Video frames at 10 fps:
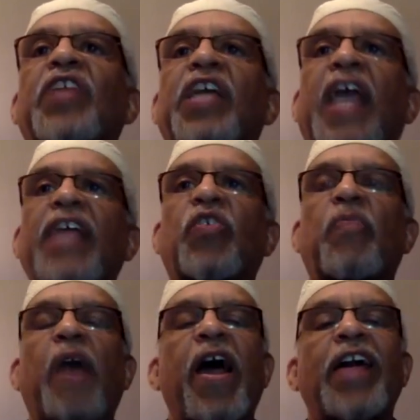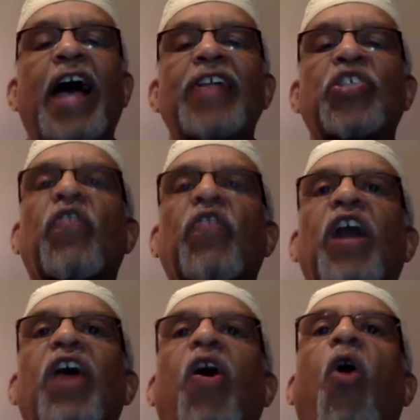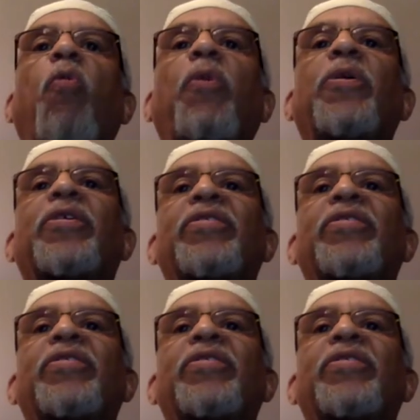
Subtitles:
the gates of paradise are flung open,